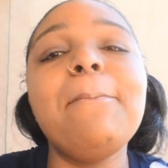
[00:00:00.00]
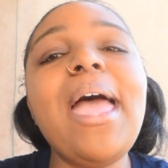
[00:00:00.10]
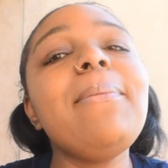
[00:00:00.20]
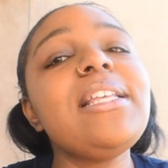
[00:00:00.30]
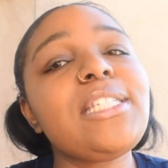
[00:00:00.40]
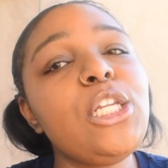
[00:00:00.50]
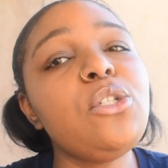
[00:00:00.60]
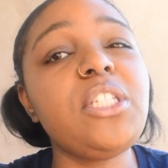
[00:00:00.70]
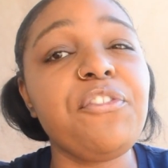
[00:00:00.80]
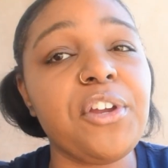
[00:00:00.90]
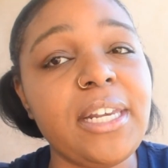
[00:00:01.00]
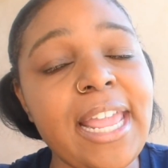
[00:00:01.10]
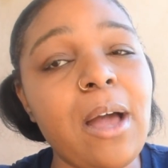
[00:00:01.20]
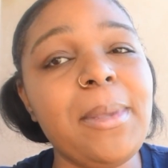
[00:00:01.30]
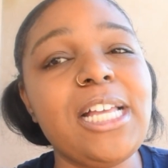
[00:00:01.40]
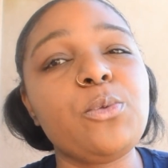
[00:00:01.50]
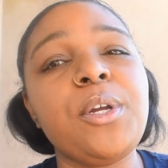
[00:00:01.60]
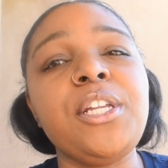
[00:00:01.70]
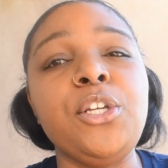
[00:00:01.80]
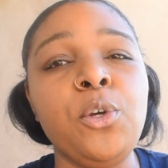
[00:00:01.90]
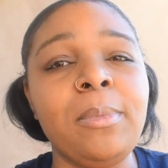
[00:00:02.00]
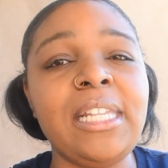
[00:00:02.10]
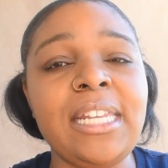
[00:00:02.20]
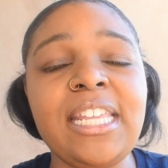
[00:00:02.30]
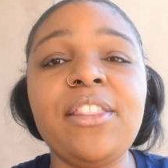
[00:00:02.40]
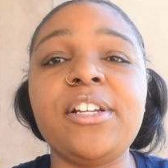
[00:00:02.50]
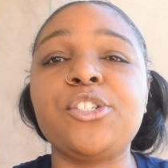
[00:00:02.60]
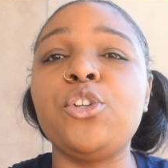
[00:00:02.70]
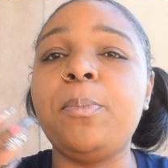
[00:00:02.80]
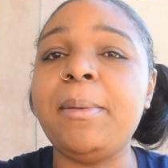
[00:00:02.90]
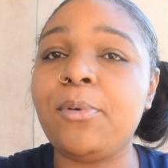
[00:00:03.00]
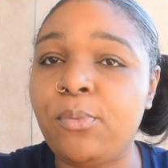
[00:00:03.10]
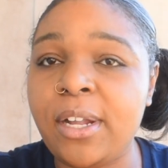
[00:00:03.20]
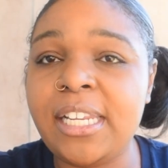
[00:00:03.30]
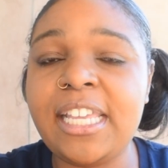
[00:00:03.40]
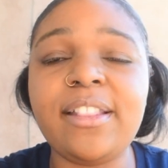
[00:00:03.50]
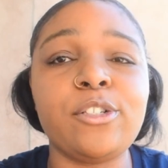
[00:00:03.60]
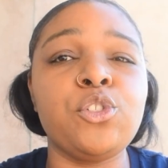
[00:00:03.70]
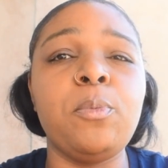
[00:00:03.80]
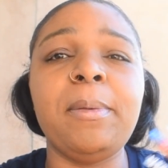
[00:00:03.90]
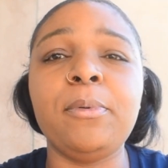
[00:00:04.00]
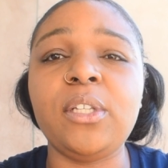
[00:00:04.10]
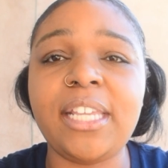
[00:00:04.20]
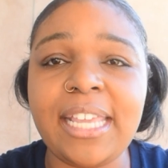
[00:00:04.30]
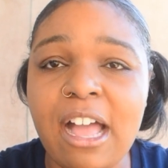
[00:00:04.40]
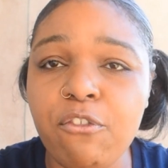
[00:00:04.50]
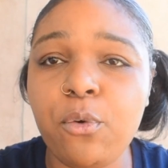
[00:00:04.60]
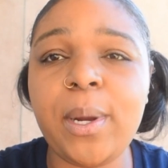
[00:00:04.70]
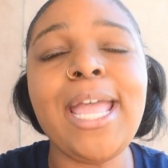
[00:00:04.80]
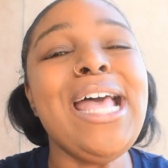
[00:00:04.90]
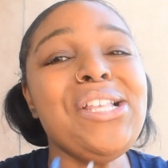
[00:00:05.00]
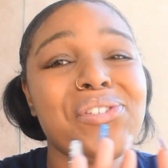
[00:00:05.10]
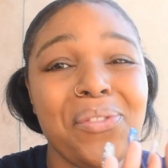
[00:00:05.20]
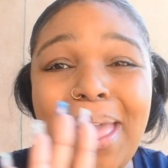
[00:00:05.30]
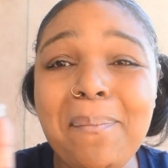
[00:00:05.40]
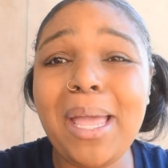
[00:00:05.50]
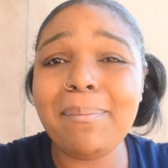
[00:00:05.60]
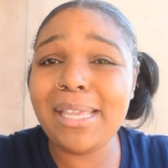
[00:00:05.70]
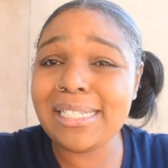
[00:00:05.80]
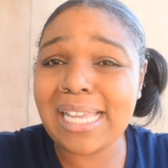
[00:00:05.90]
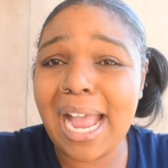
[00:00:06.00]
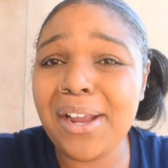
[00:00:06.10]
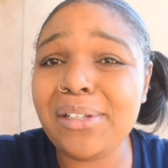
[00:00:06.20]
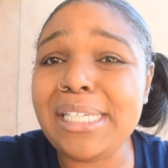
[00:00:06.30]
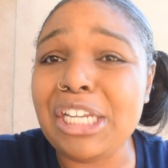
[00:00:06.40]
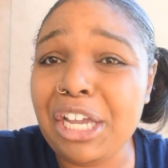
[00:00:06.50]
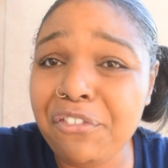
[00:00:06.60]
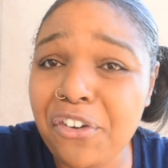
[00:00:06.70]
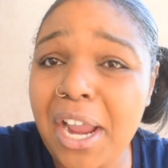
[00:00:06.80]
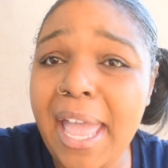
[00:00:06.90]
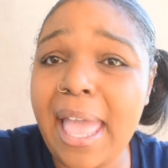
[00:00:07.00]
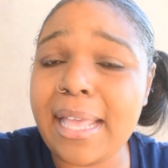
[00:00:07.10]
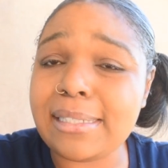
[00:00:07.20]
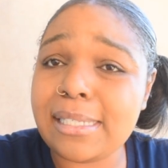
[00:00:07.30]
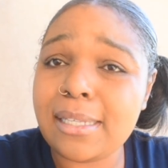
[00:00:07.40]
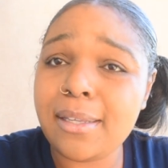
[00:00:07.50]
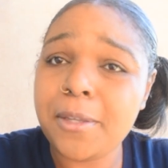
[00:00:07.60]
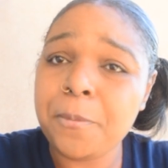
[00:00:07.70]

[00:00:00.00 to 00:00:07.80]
Maybe it's a little different now because we're in a new millennia. There's new people running it. There's new people looking out for it. So that might be entirely different.